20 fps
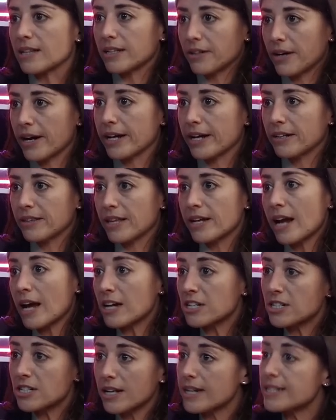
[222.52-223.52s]
right. They
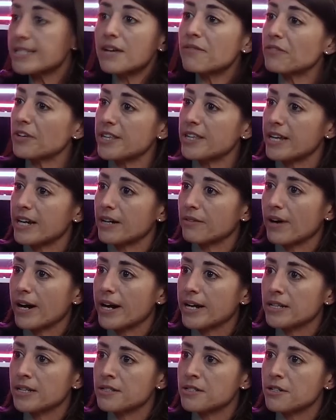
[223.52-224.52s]
nationalize everything,
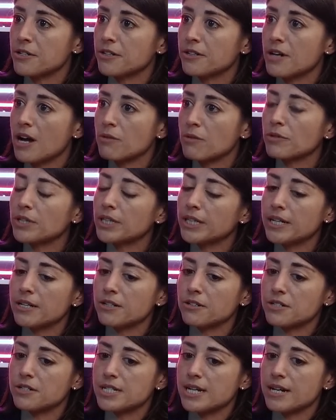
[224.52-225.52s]
right? And yeah. so you're not really
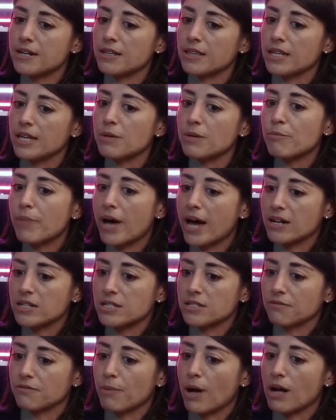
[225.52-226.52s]
understanding the impacts
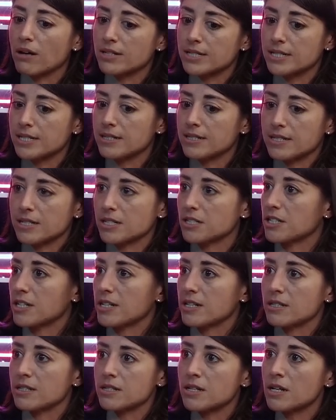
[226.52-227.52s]
of policy
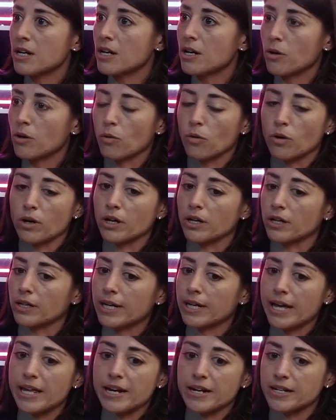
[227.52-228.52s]
decisions or
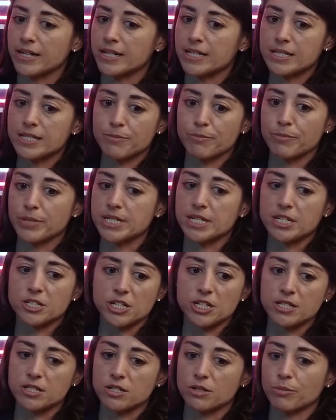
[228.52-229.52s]
candidates'
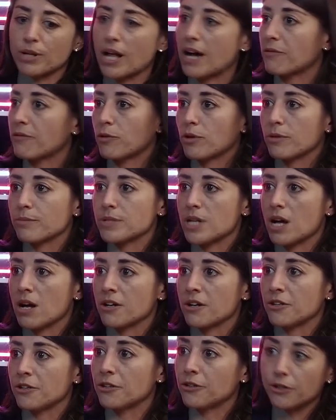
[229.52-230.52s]
positions or platforms
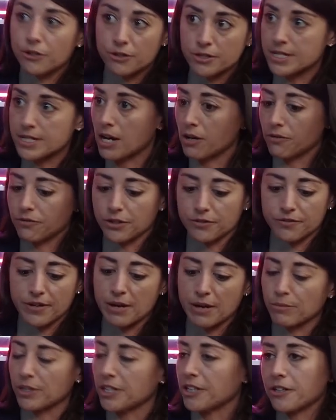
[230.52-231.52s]
on yourself, your
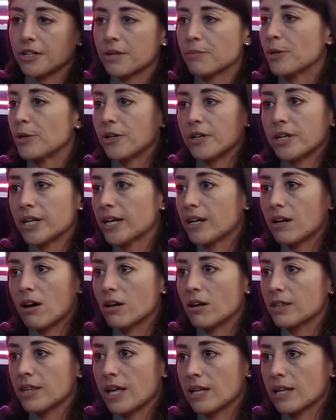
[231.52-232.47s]
family, your community at all at that